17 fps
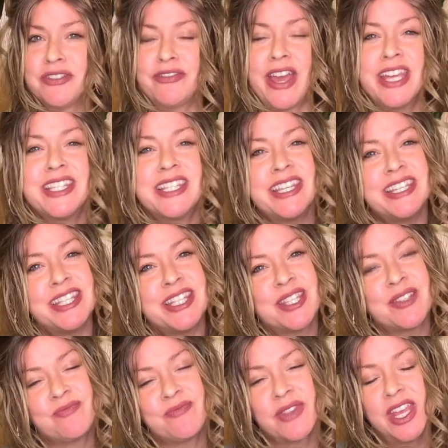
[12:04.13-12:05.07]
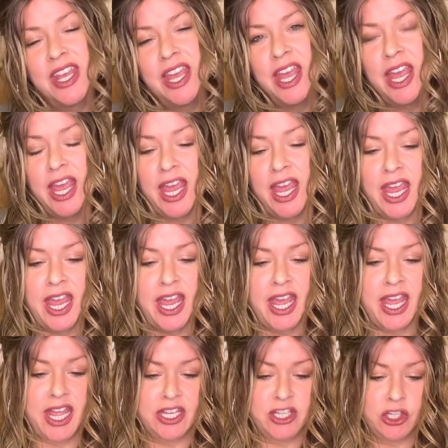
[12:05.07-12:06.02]
devices.
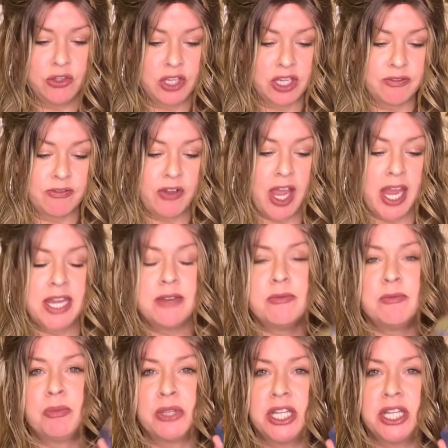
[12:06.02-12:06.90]
And you can find